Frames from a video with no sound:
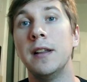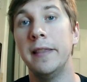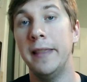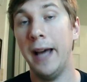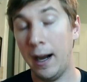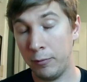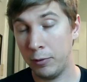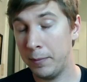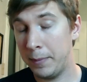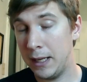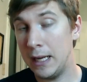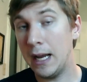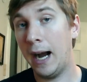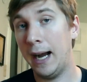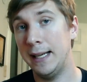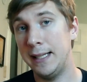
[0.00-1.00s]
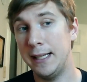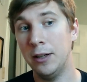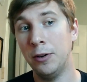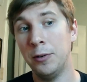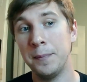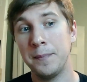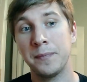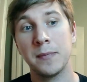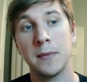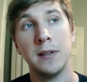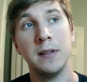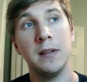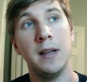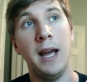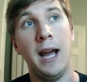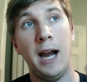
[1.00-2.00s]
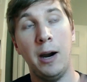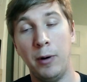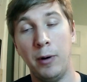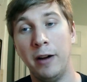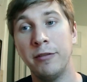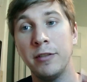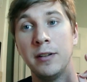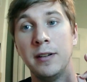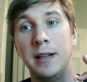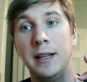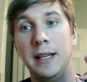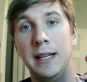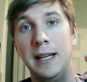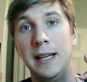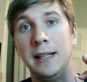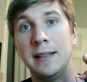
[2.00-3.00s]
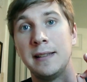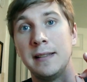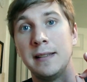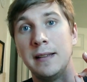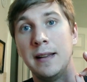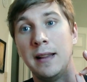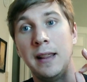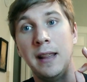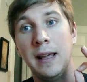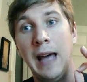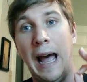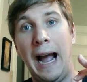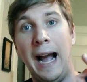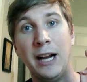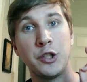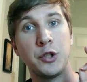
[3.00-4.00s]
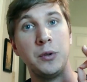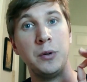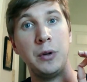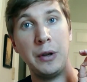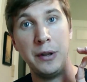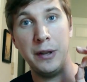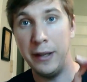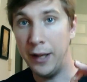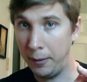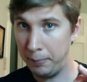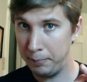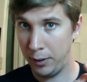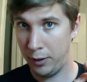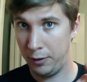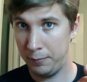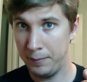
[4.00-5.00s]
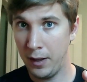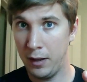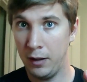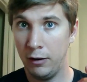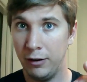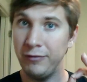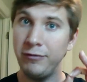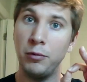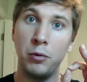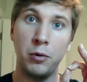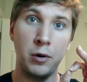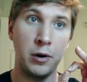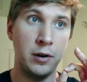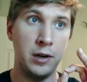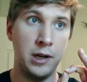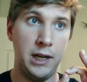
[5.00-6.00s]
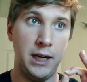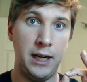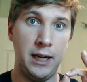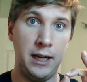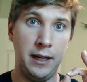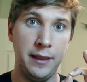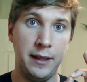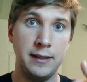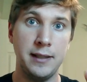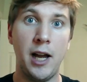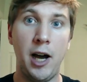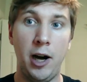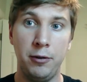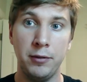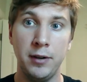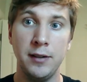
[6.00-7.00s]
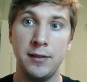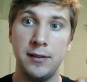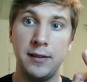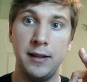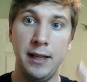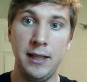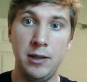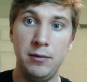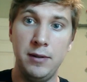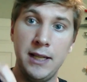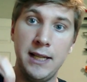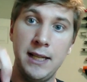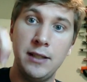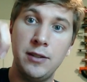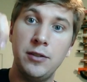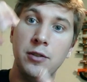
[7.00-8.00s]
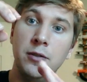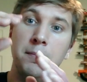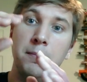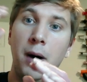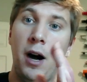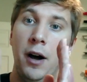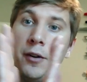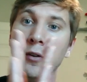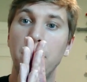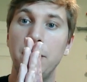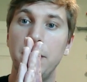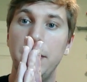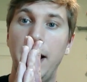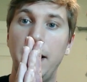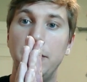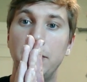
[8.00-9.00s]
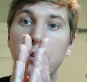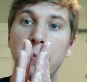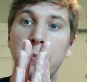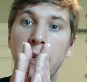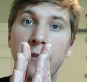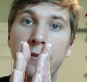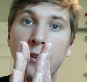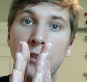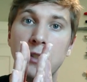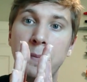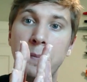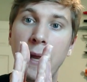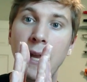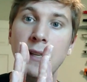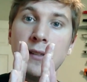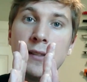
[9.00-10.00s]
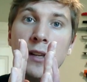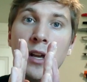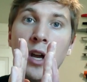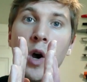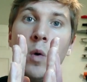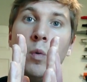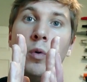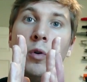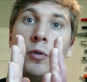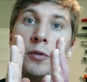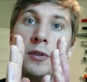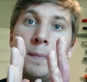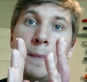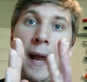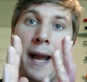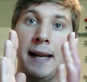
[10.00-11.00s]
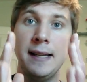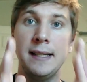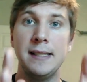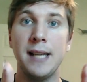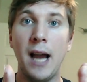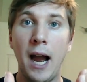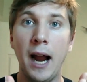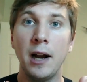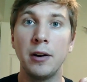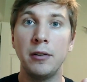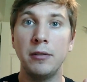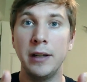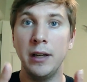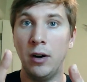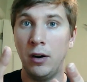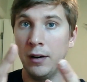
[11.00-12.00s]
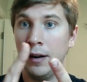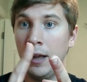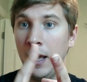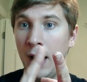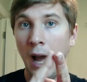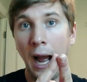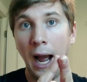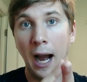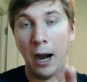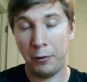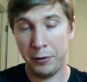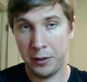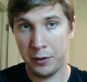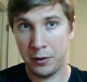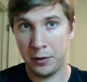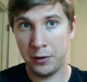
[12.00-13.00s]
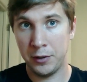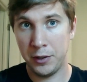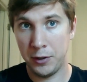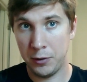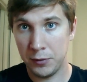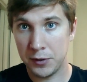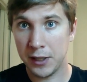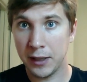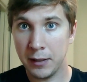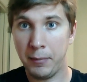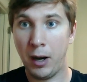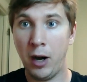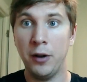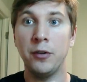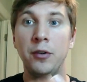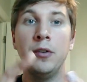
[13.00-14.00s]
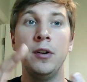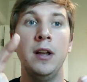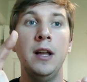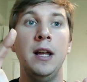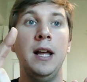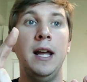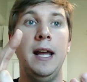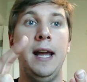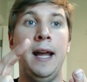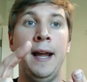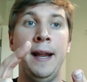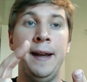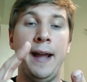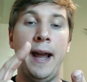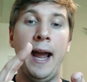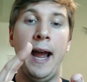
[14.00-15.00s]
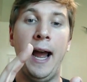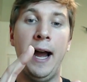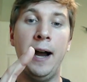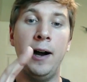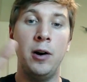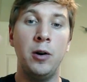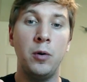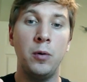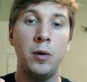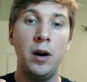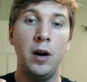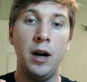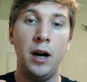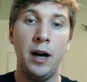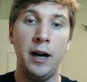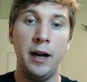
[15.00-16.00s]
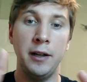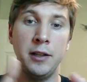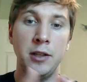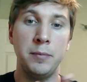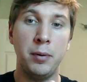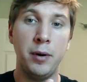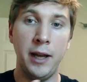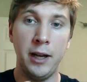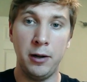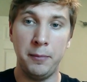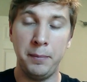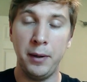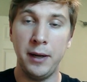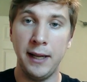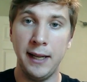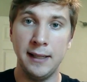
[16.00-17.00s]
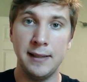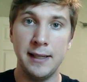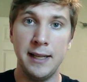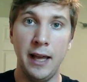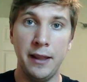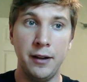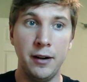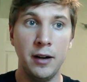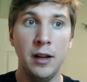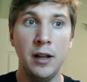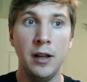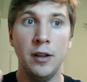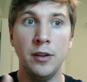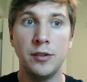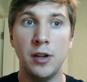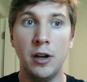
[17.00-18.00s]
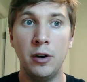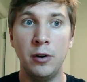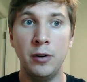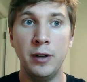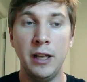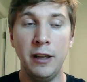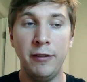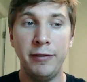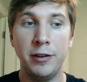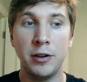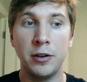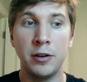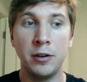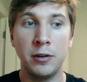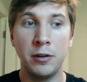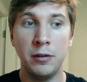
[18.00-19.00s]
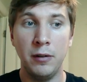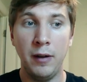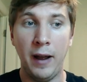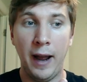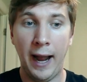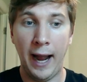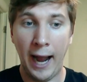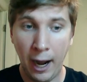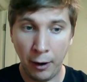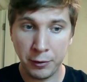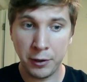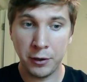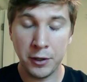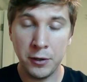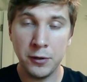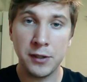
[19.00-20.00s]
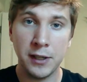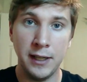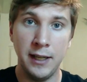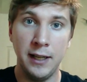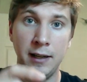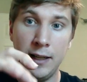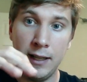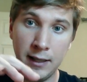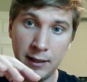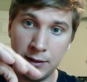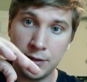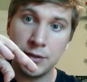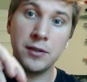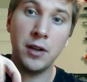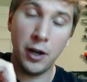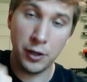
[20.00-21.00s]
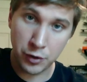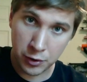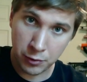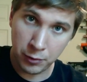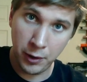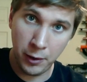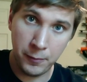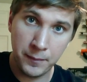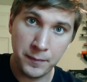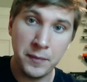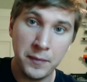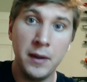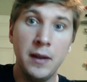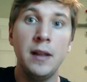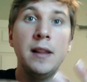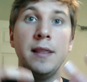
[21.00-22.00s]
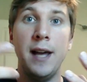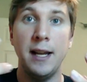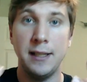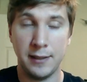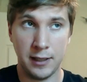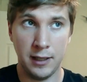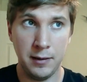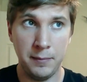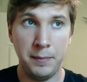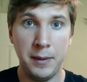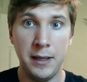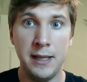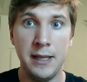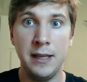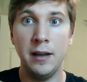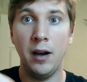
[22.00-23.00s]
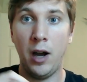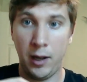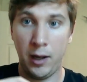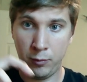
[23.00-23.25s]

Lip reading: That would be ideal. However, it's the actual number for the tolerance that you need to model, that little bit of a space, will depend entirely on how you're using the model and how you plan on putting it together. So if how you're using it is a screw, that's going to be, I